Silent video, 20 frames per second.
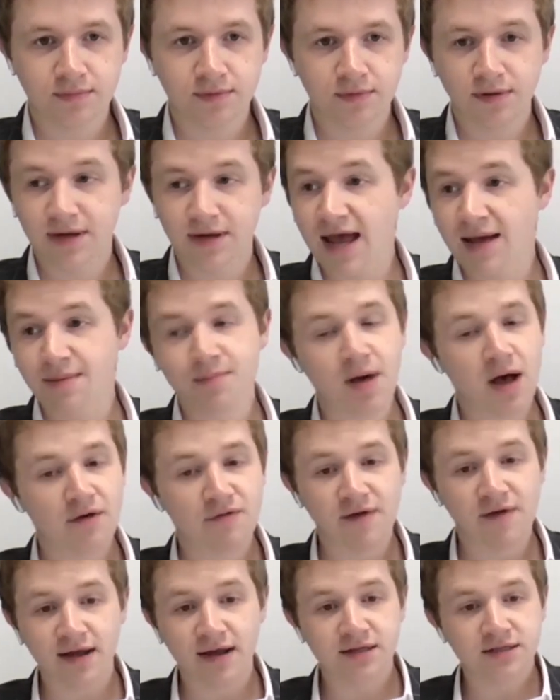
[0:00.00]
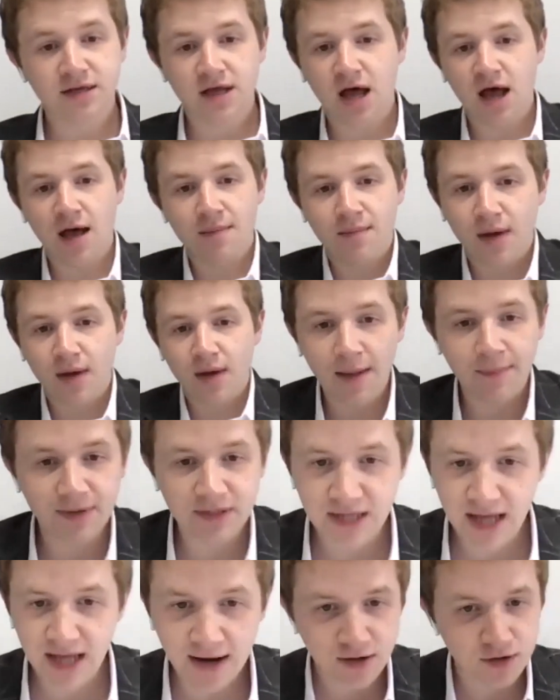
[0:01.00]
Yeah, perfect. Happy
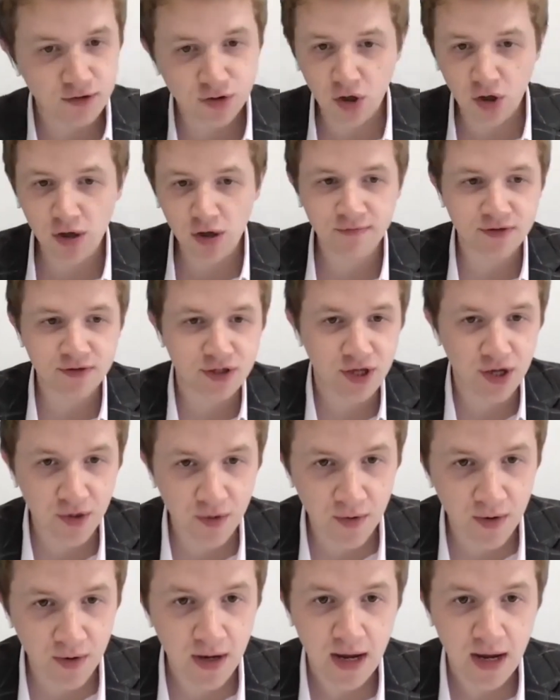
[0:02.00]
to hand control over to you.